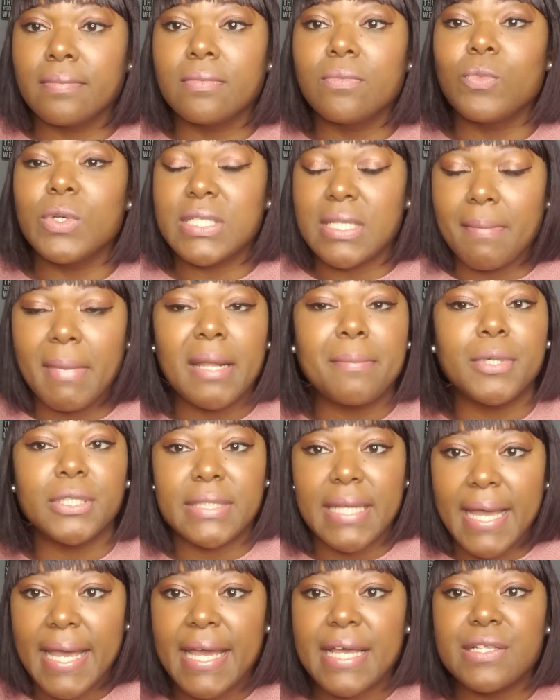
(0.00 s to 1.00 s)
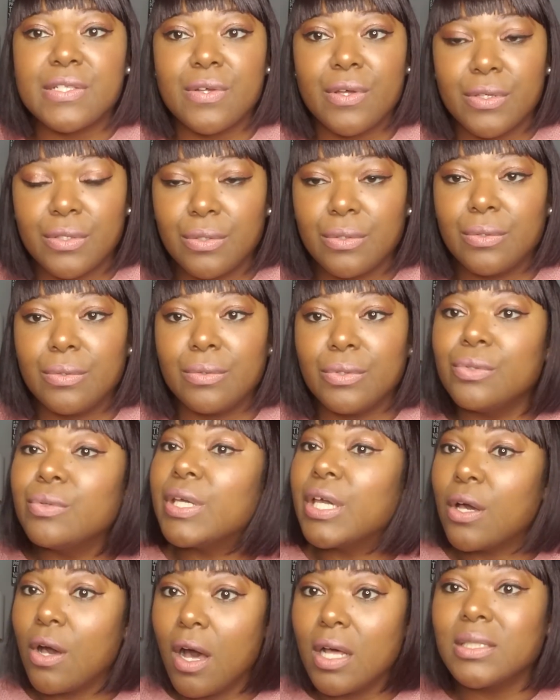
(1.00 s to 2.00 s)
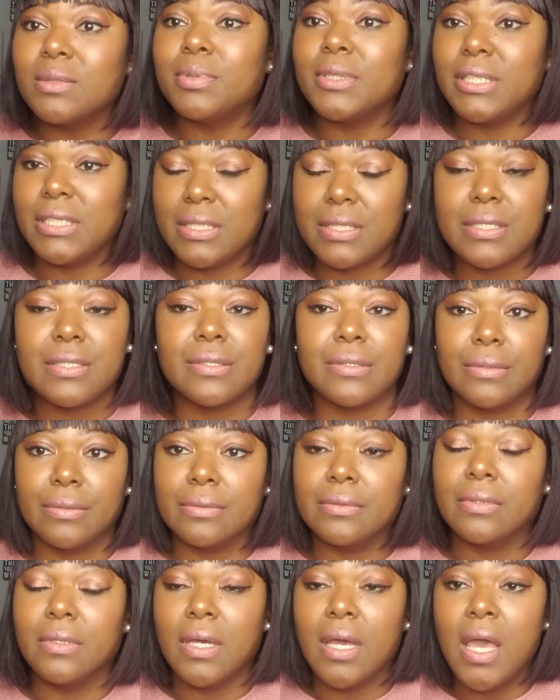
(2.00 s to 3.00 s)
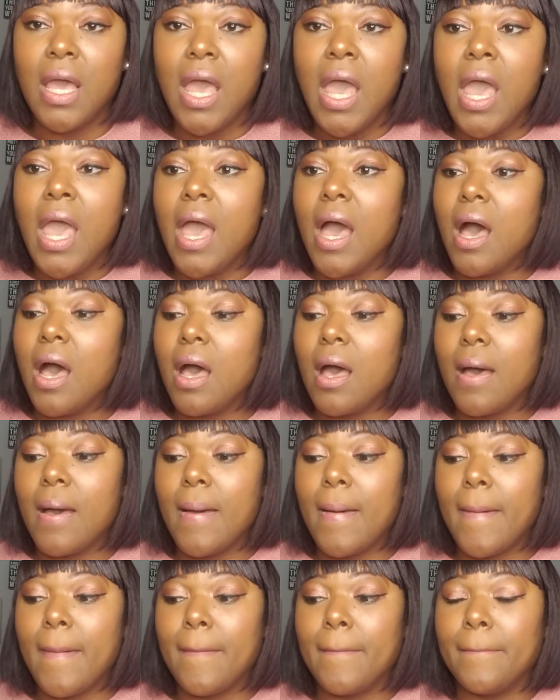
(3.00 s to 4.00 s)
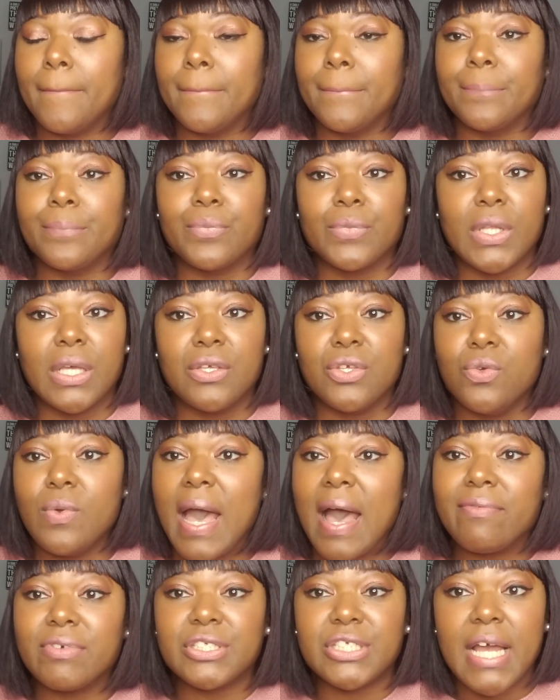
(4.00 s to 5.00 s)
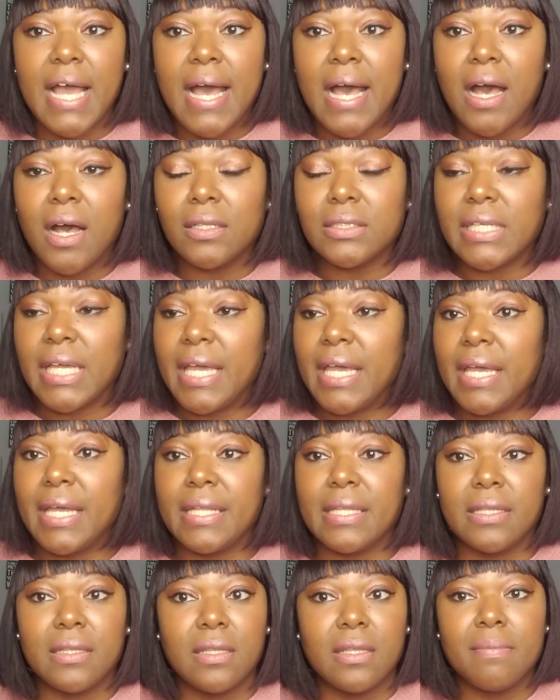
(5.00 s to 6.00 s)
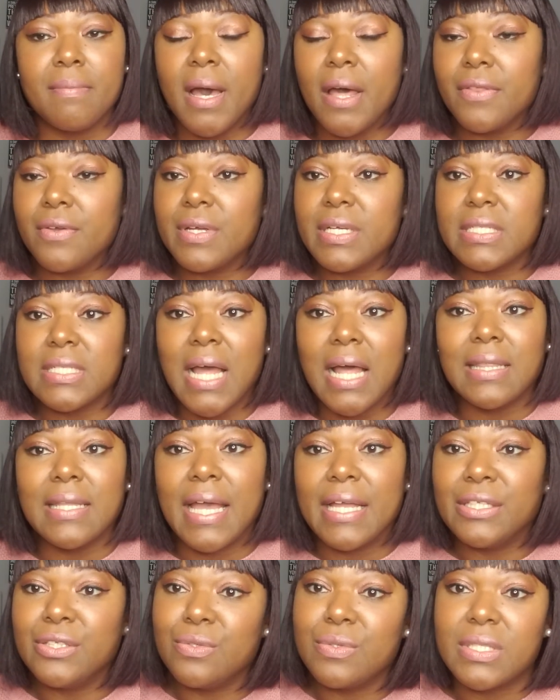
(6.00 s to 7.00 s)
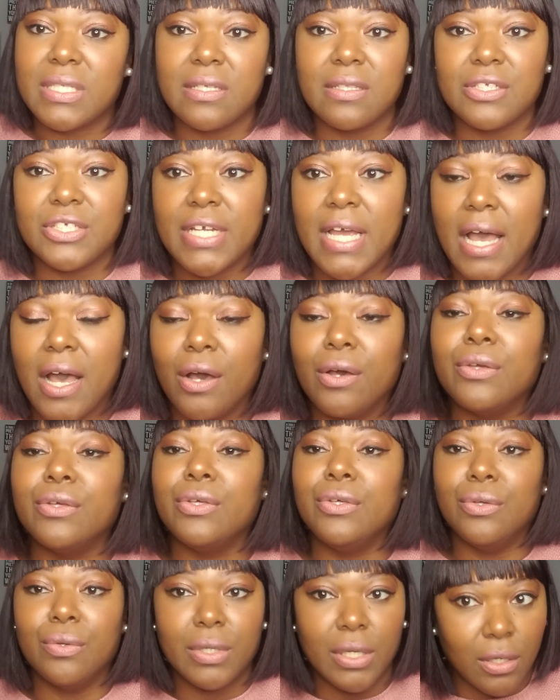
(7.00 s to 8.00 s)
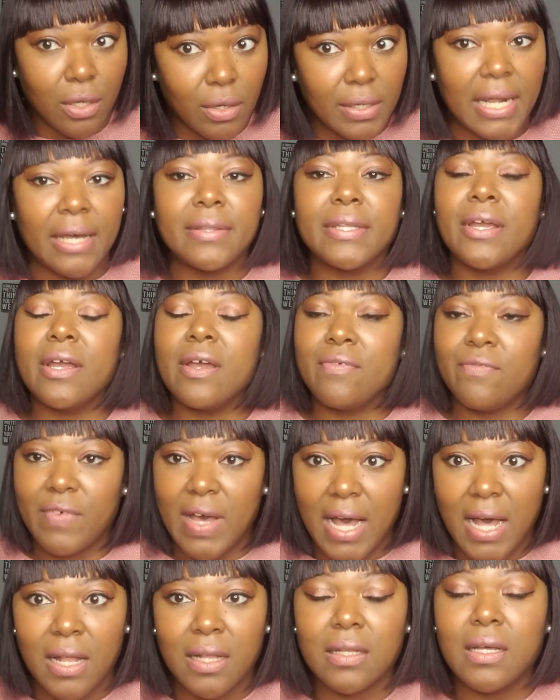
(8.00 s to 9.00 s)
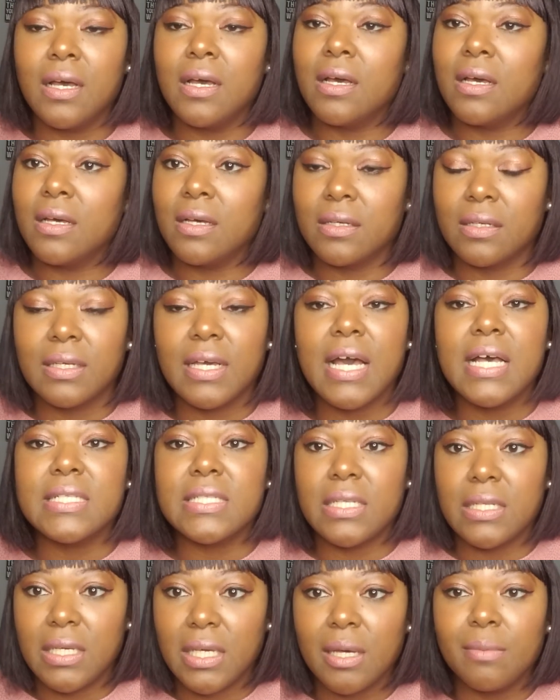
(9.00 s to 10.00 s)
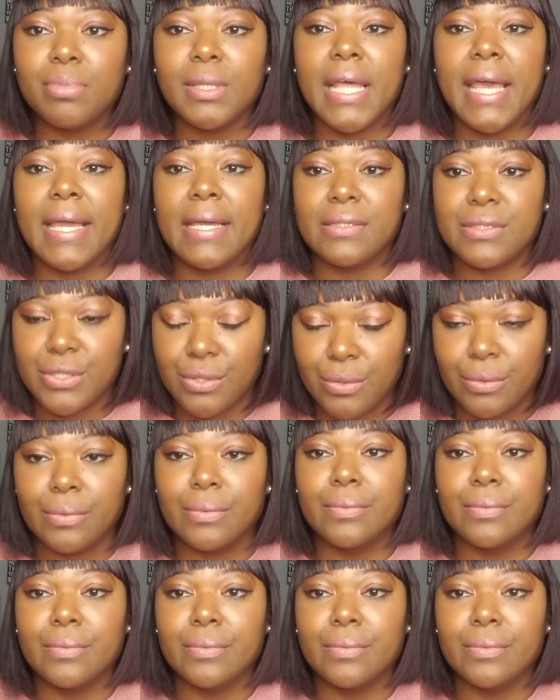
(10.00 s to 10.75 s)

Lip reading: When somebody put their hands on you, you can call the police too. You have a child and the mother is not letting you see the child, you can go down there and file a custody complaint too.